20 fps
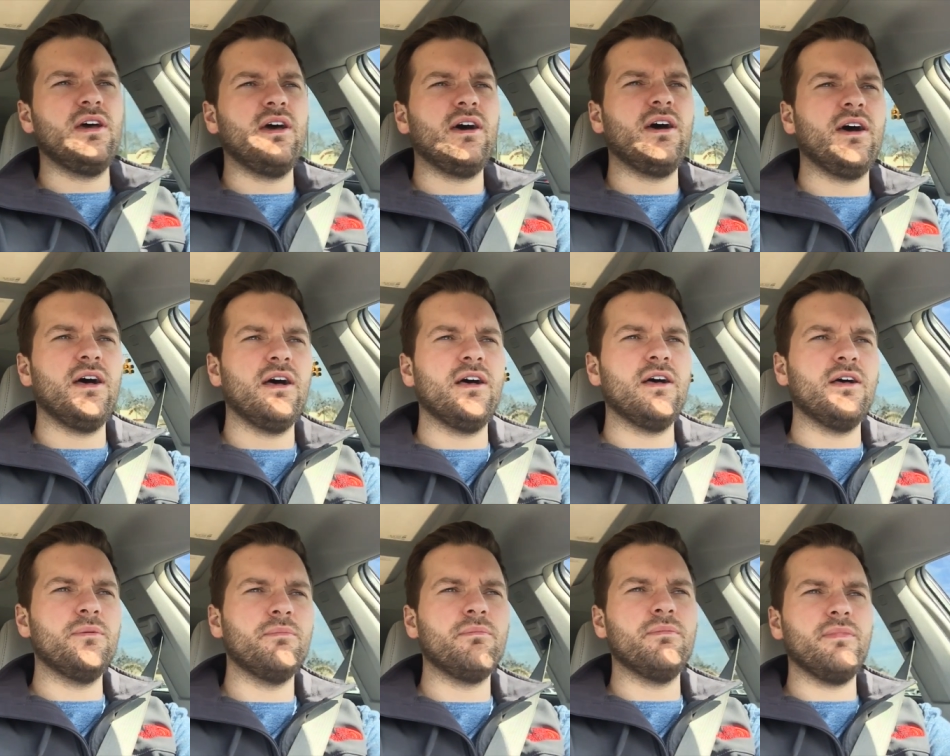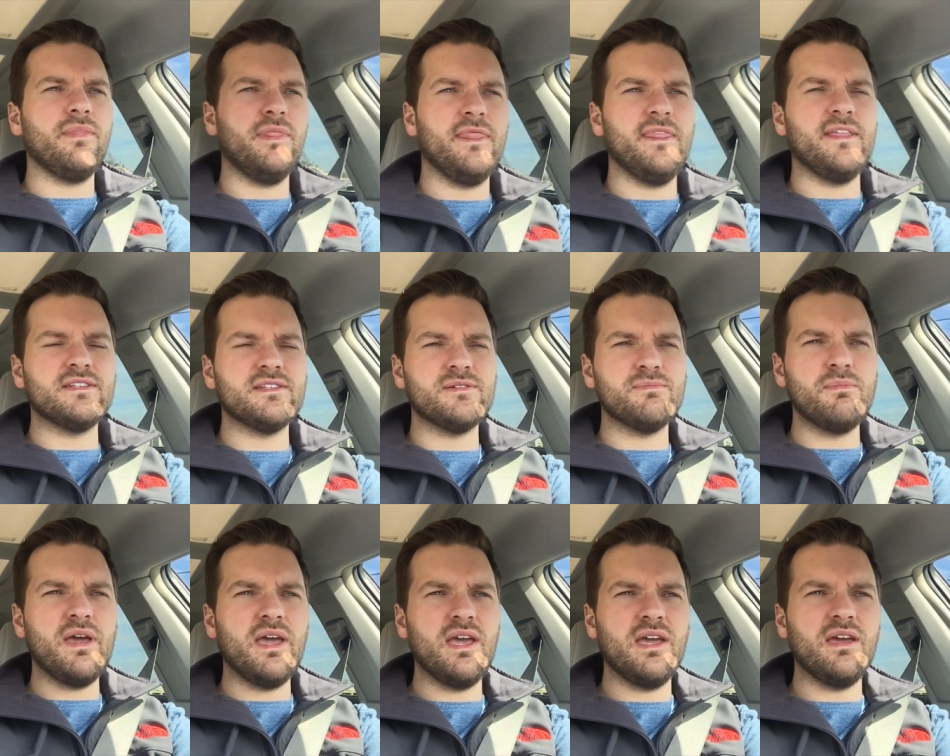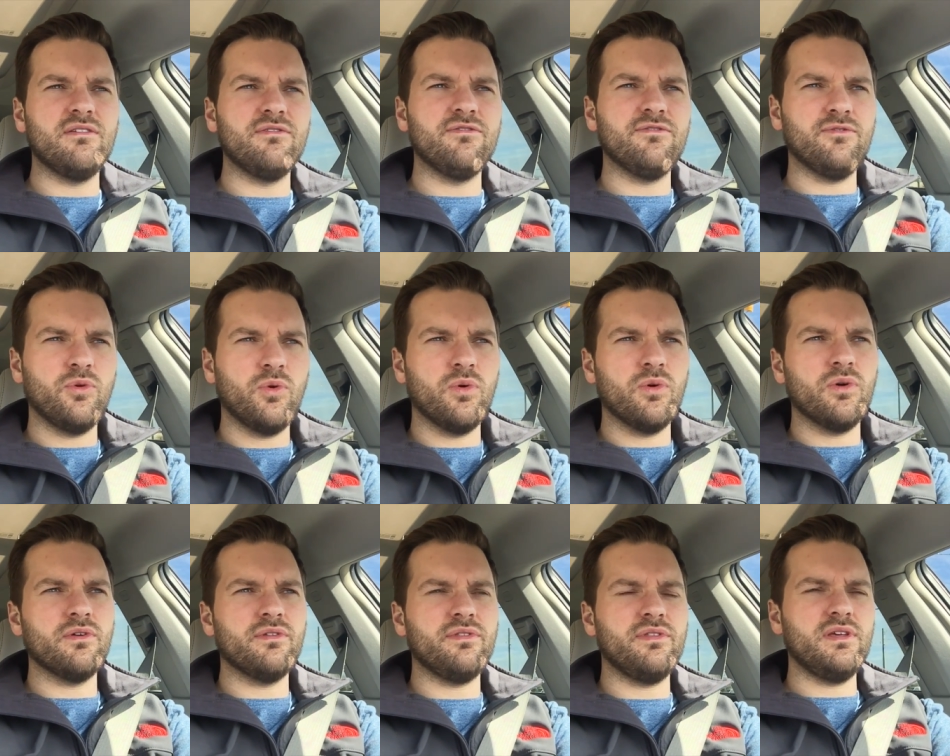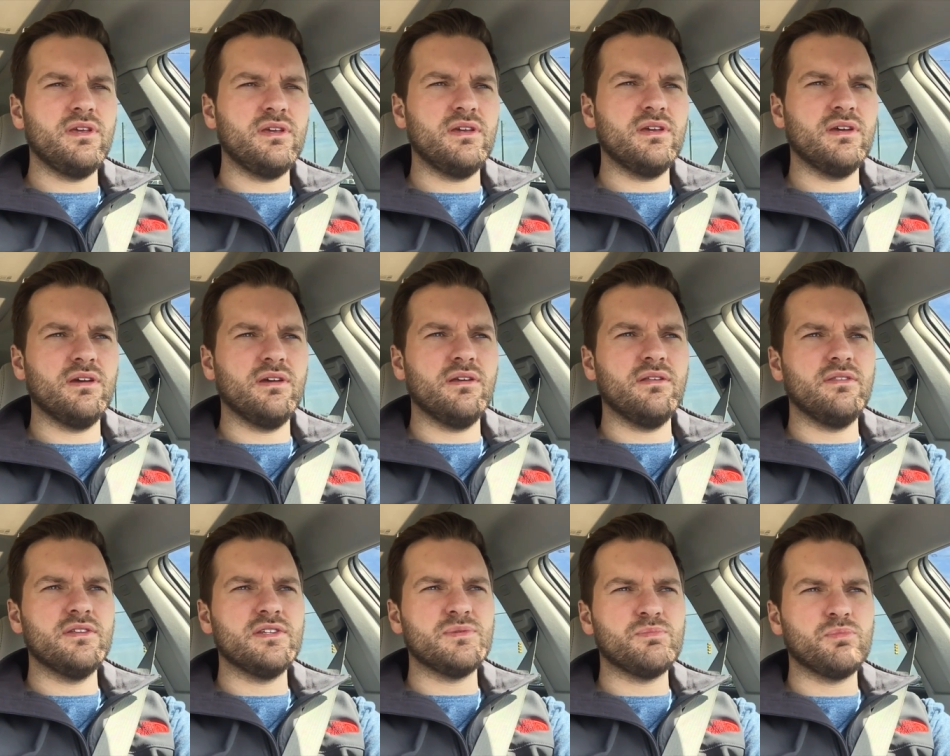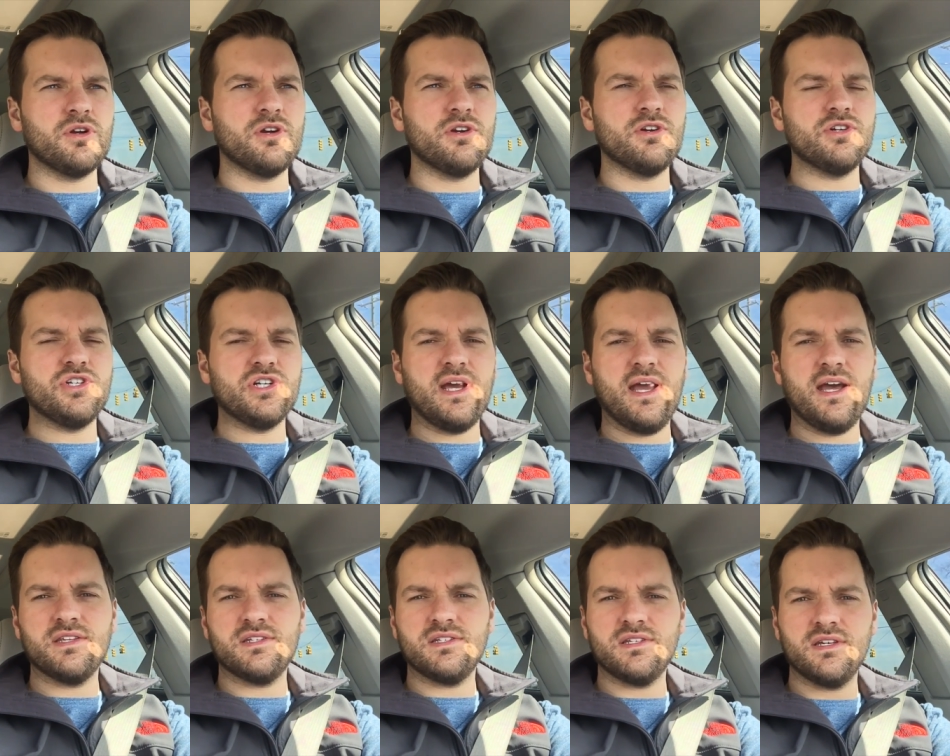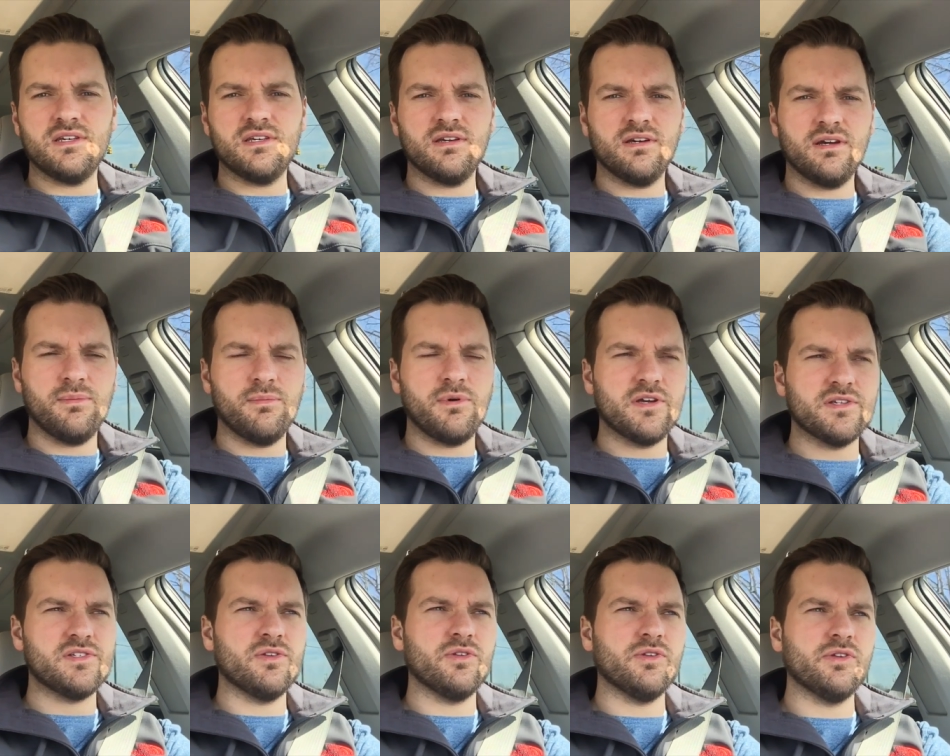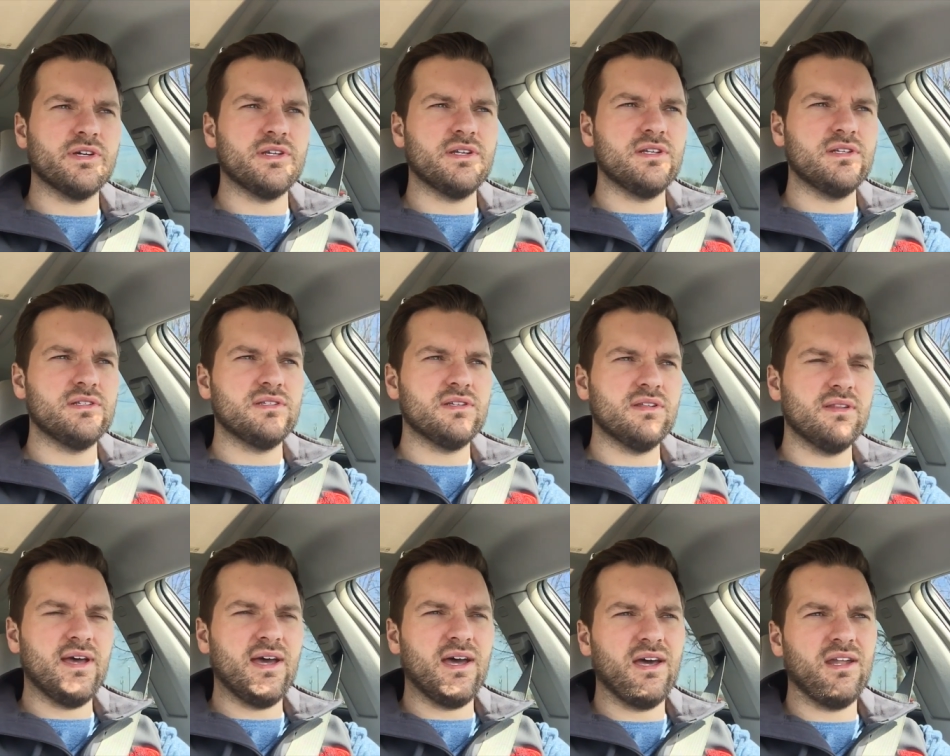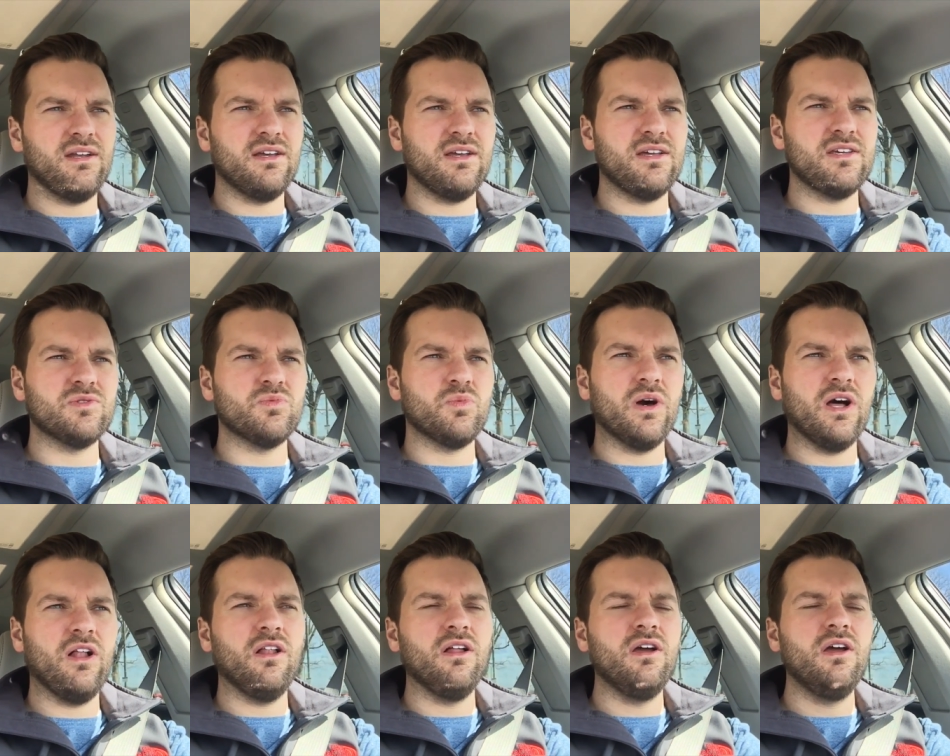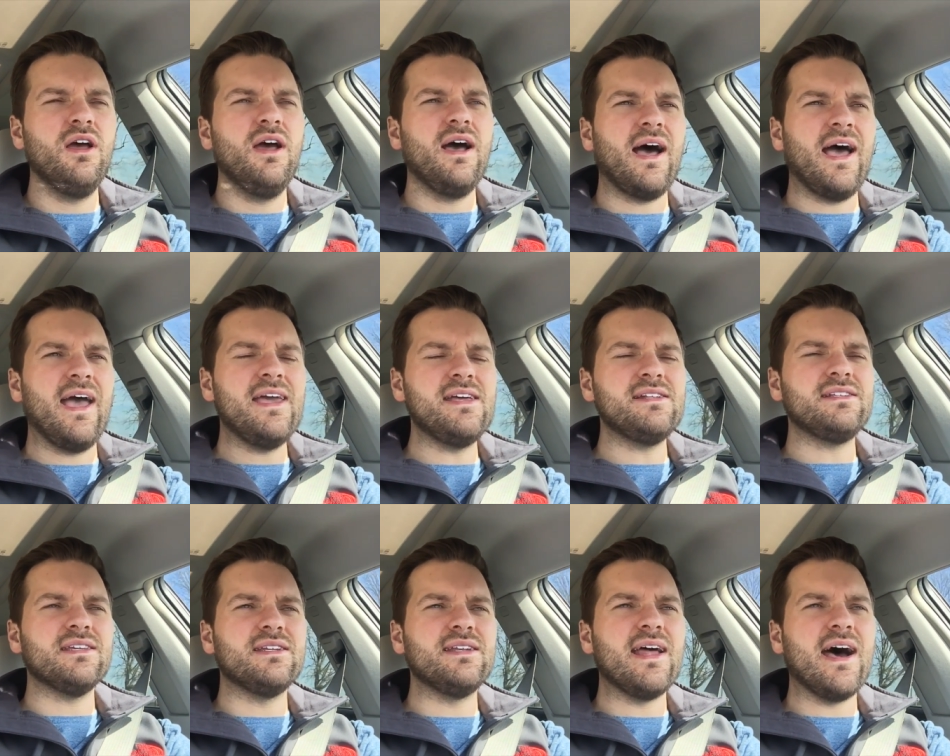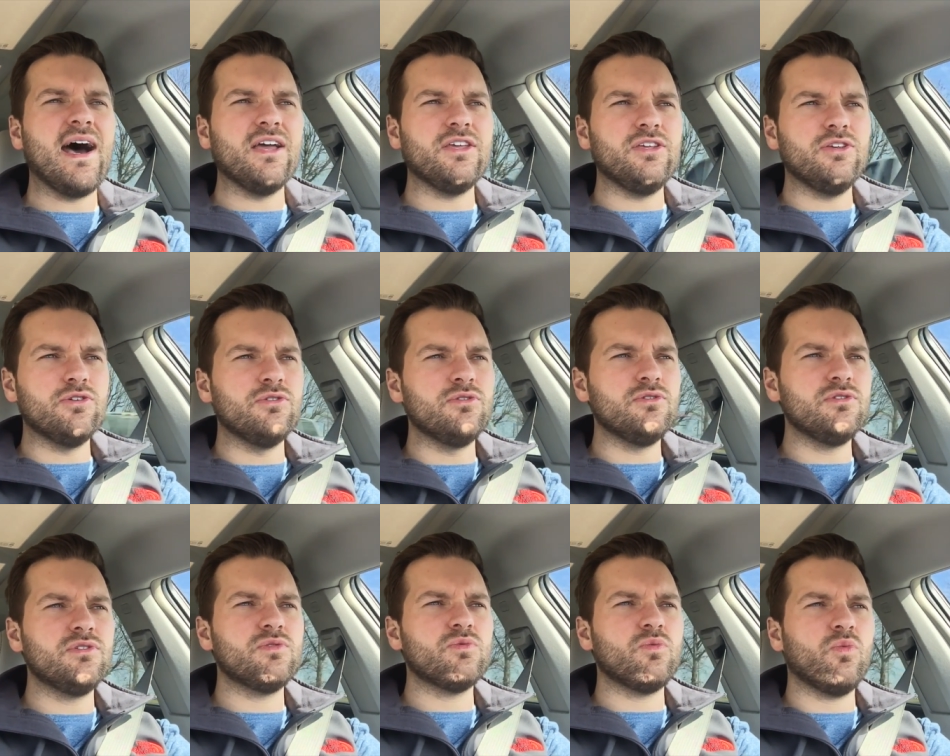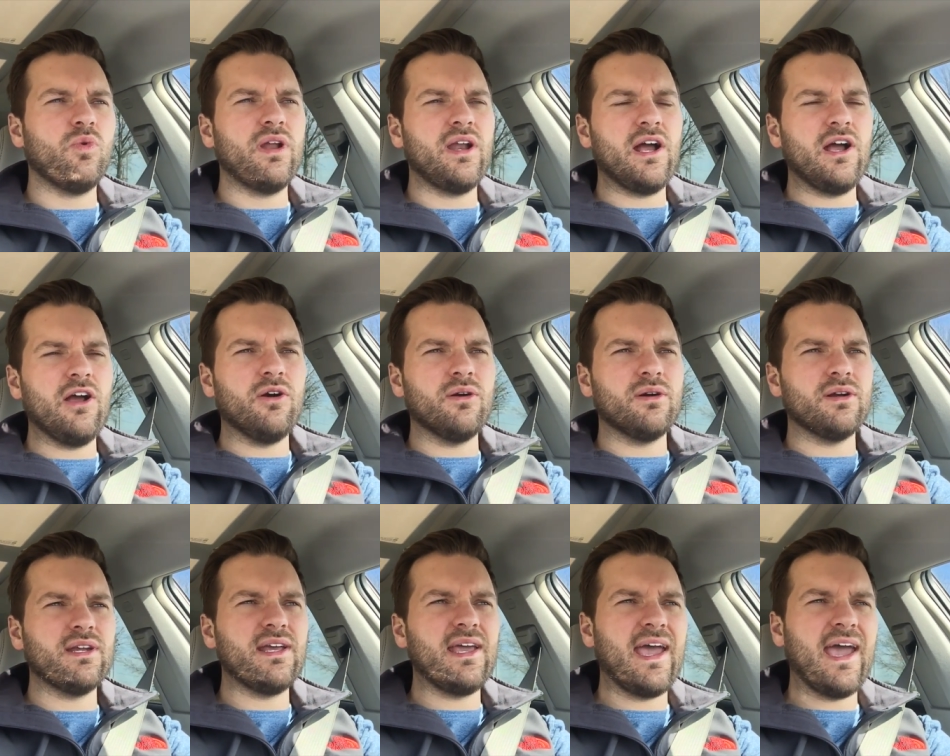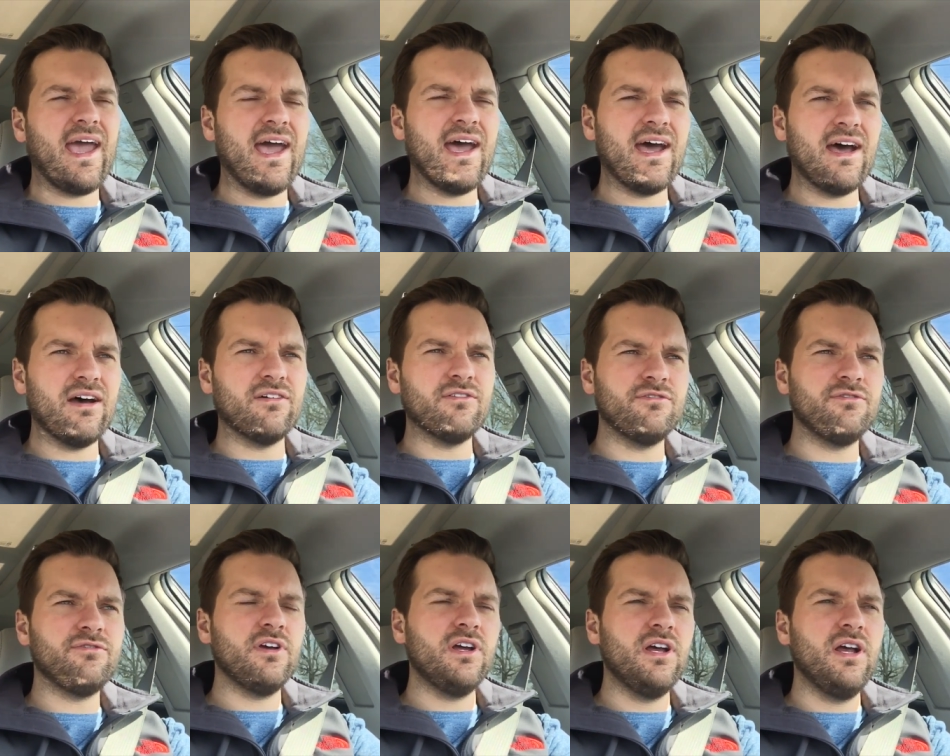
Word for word: Um, that's made for the uh, the Sprinter chassis. I'm also looking into that as well. I hate to not use what I already have.